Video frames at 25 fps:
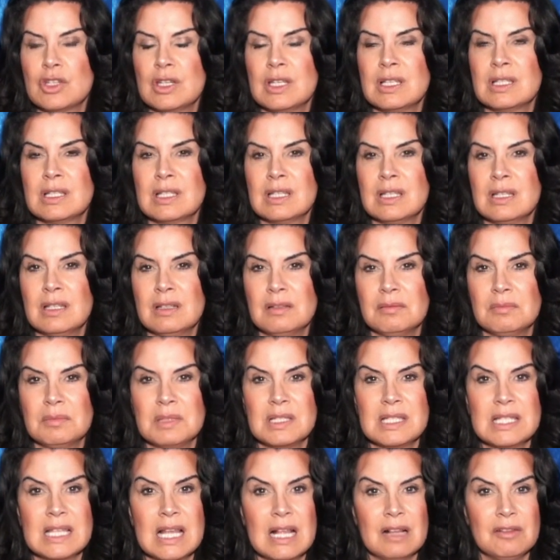Is it
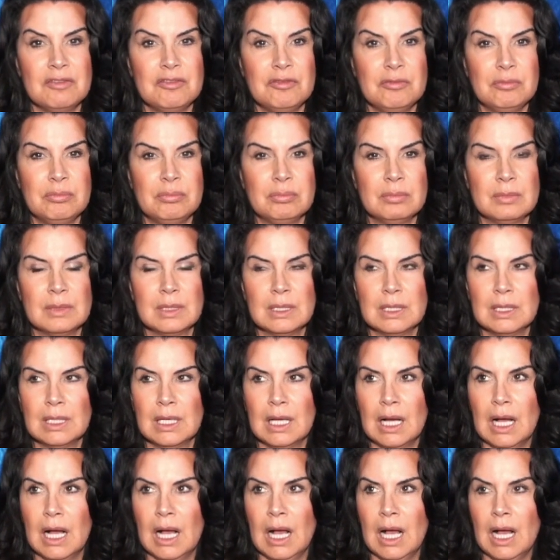self,
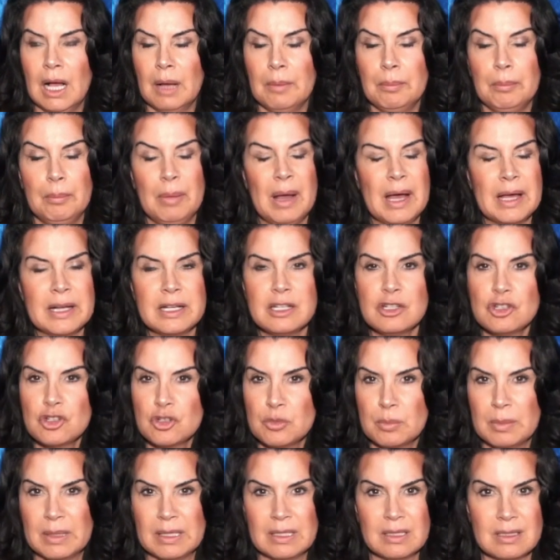uh,
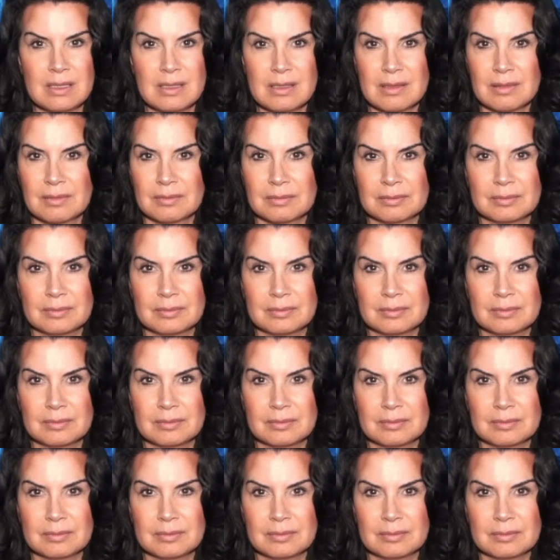punishment?